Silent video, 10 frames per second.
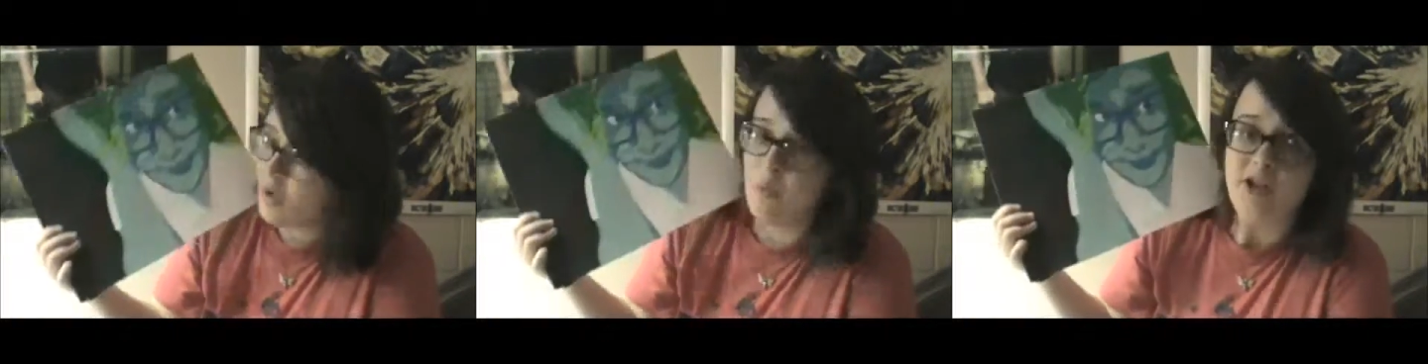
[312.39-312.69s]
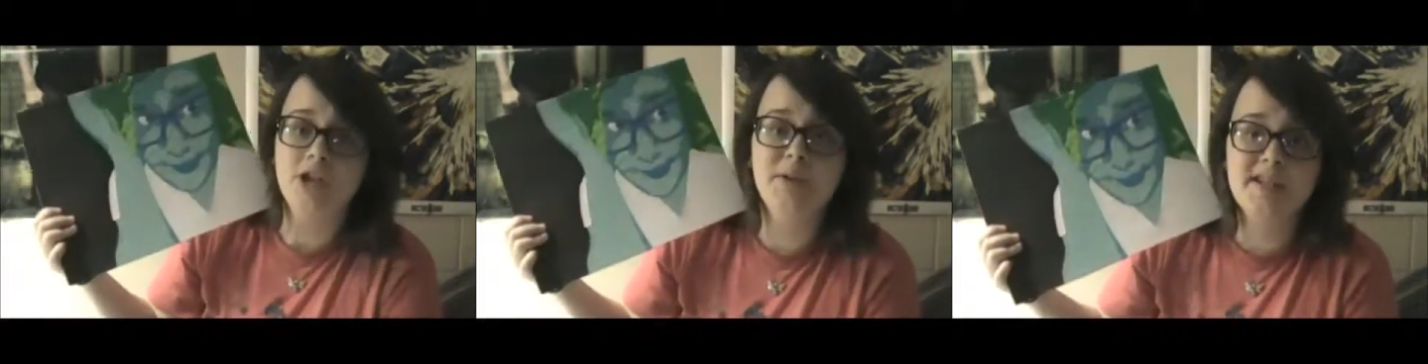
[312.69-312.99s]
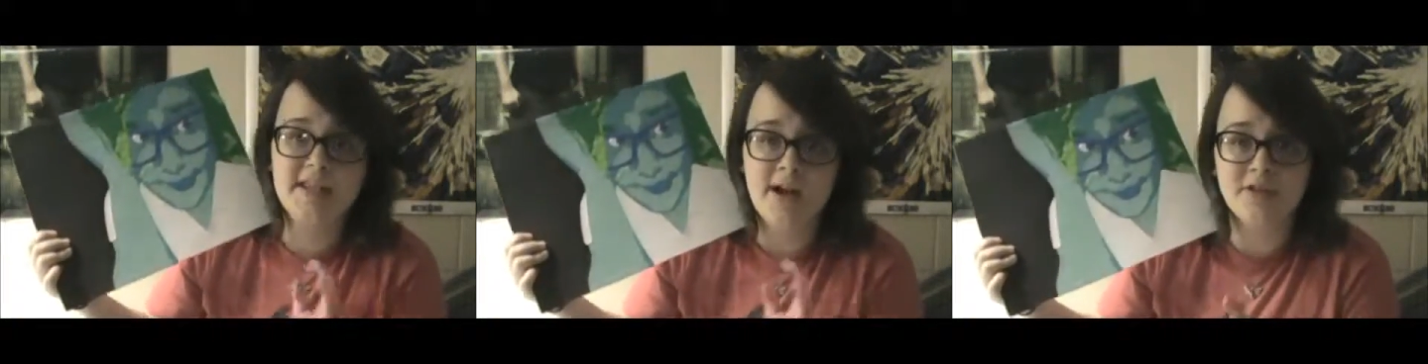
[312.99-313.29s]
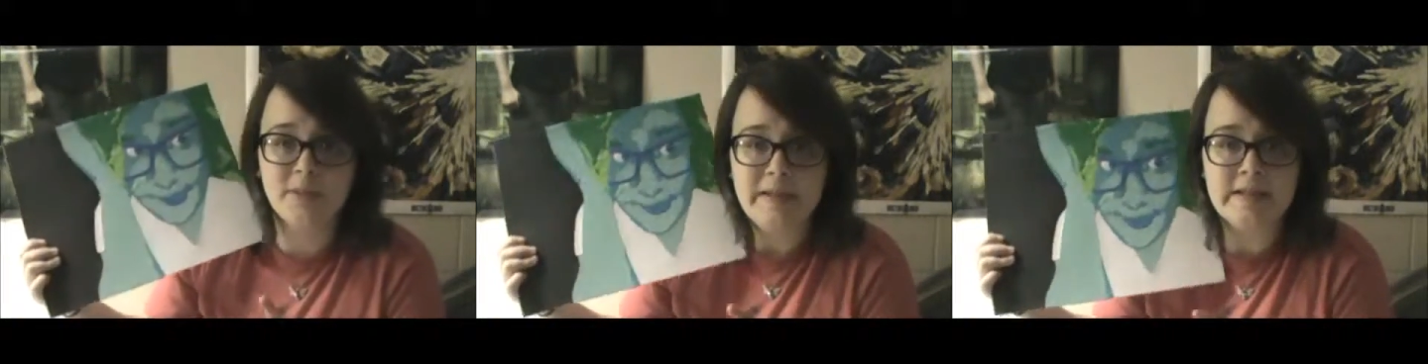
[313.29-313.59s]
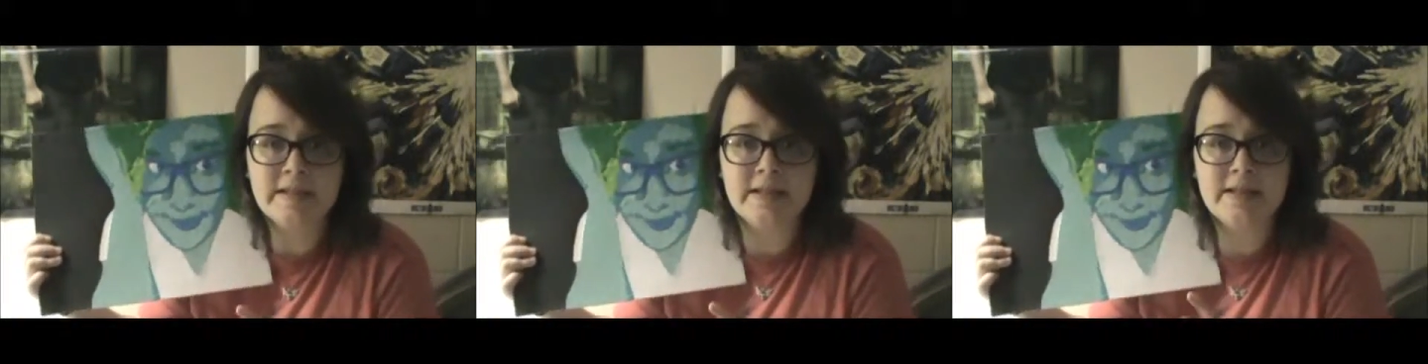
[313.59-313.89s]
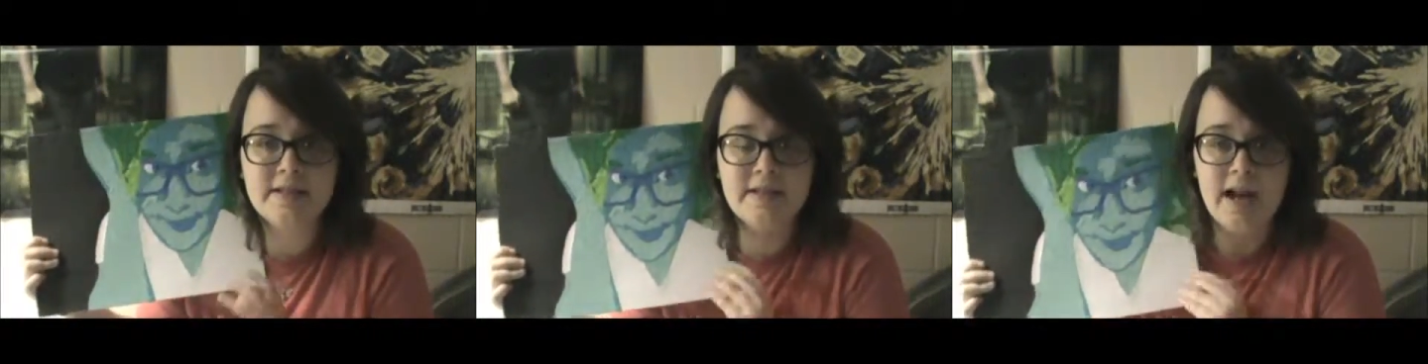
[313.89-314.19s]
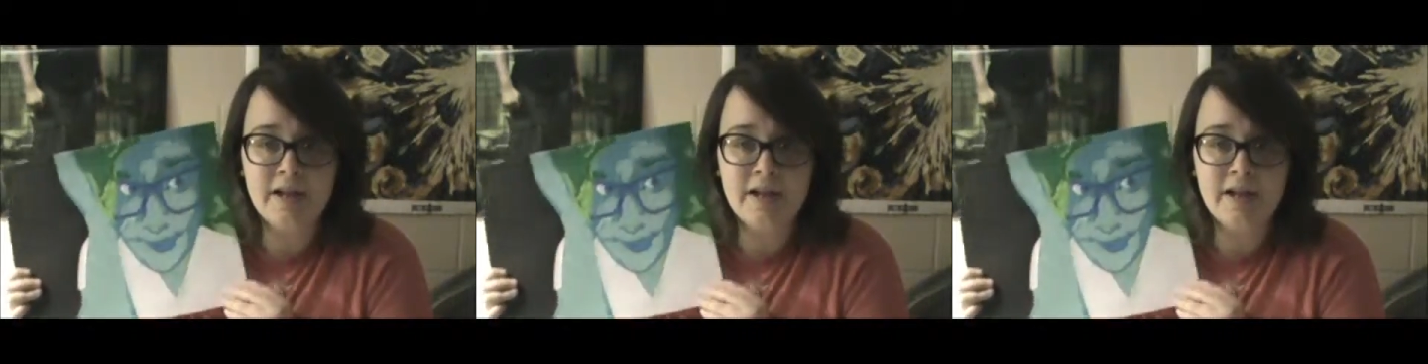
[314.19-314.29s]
When gluing down the pieces,